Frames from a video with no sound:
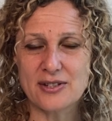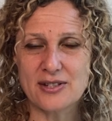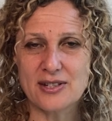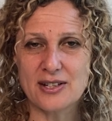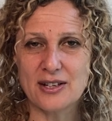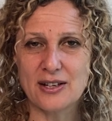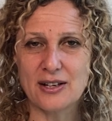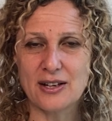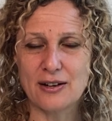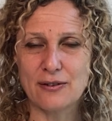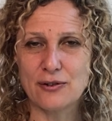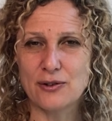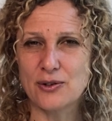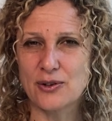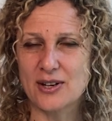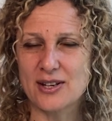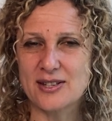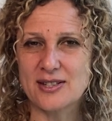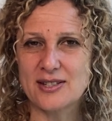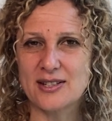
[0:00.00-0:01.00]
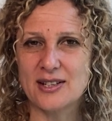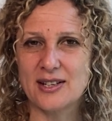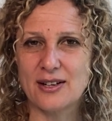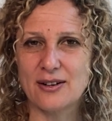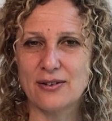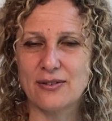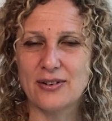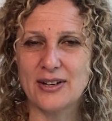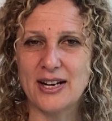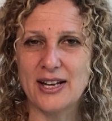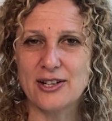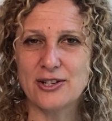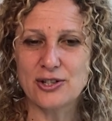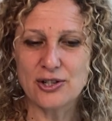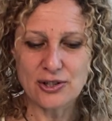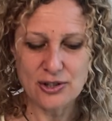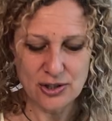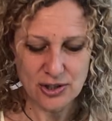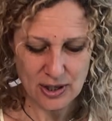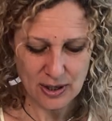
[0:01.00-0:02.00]
and see if you can see a
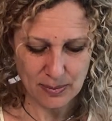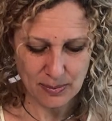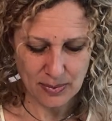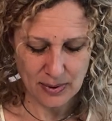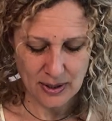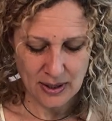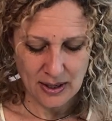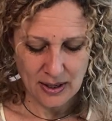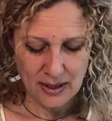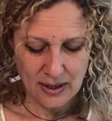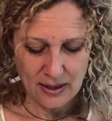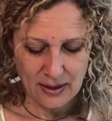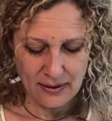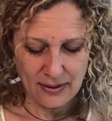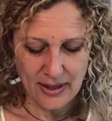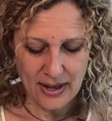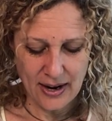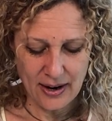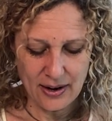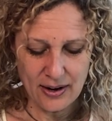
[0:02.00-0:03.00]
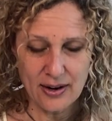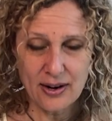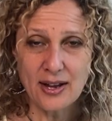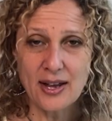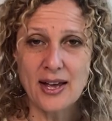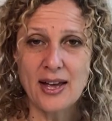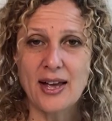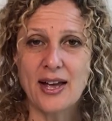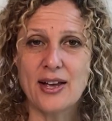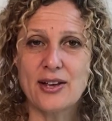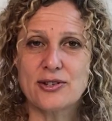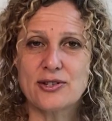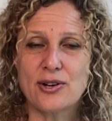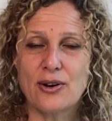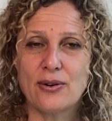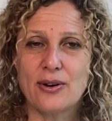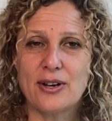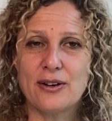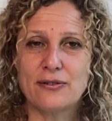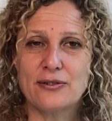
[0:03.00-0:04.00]
relationship there. And
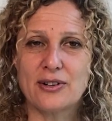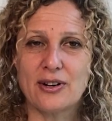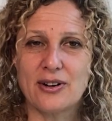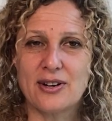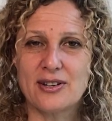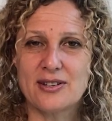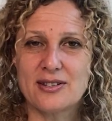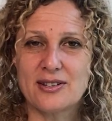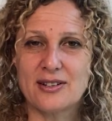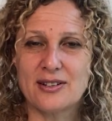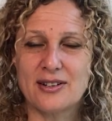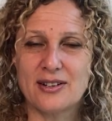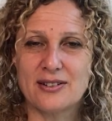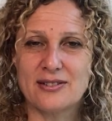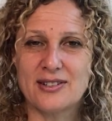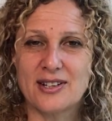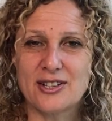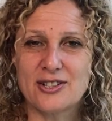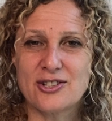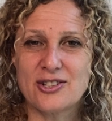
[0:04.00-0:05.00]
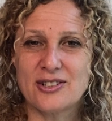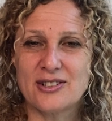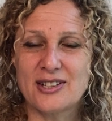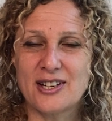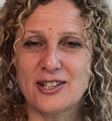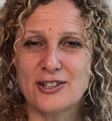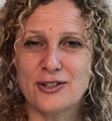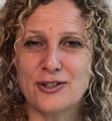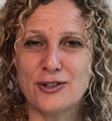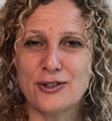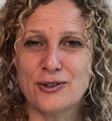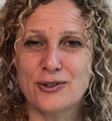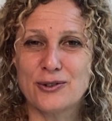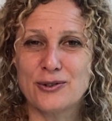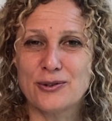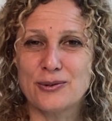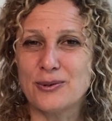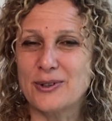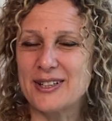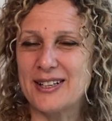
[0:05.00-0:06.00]
so if there is an addiction that
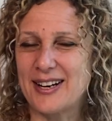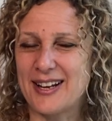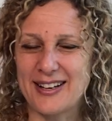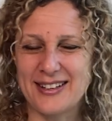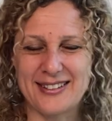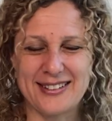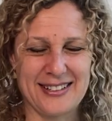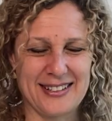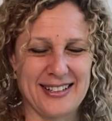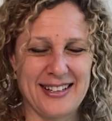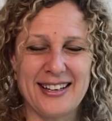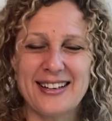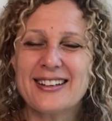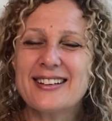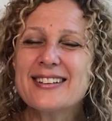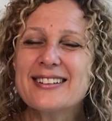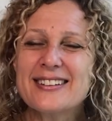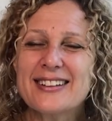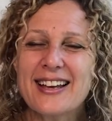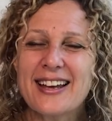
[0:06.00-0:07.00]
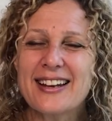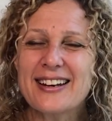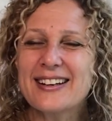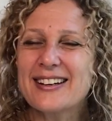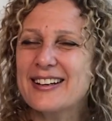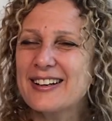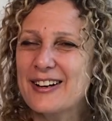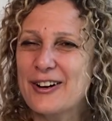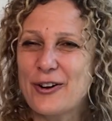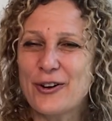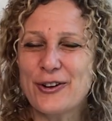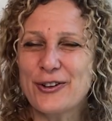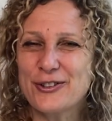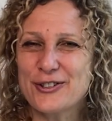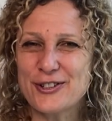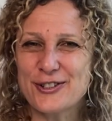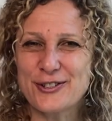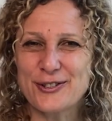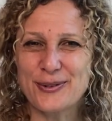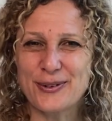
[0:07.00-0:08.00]
you would like to kick, then hold
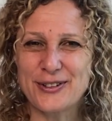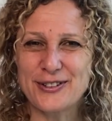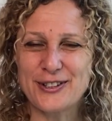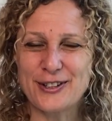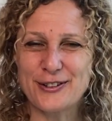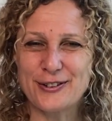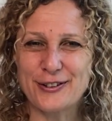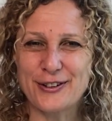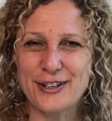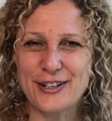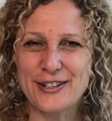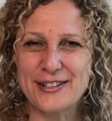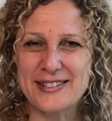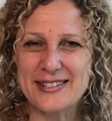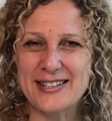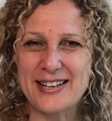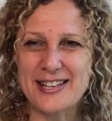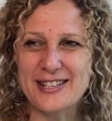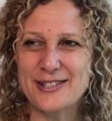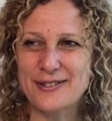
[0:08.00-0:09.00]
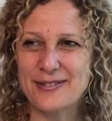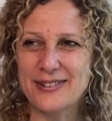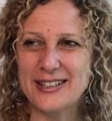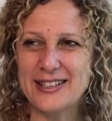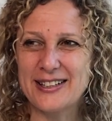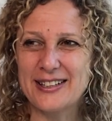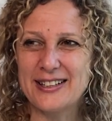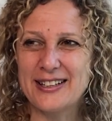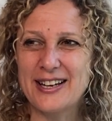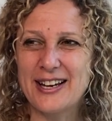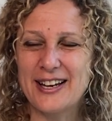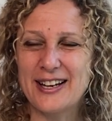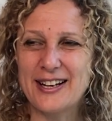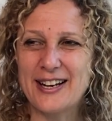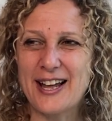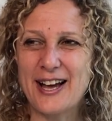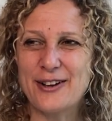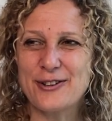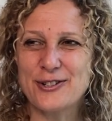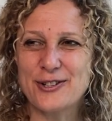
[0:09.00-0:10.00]
your twenty-threes. That really
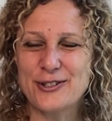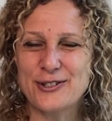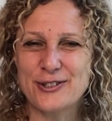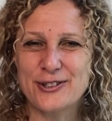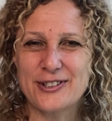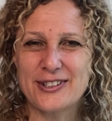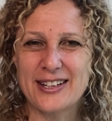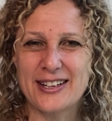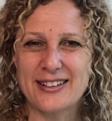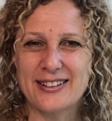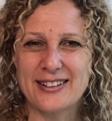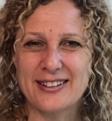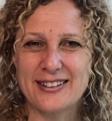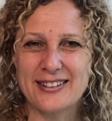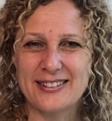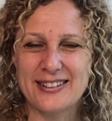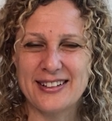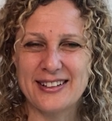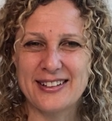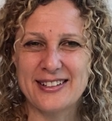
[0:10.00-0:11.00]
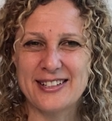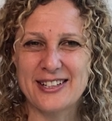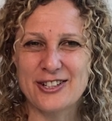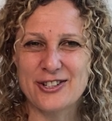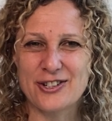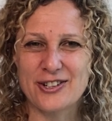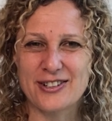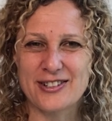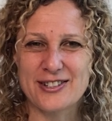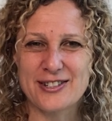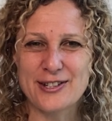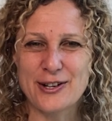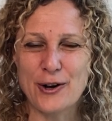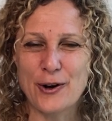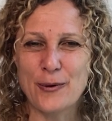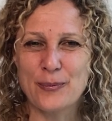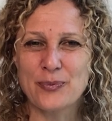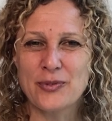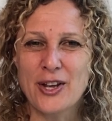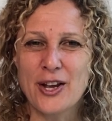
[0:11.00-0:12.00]
allows you to kick the addiction.
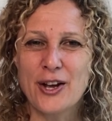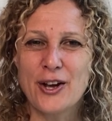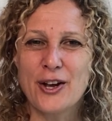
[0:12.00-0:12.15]
So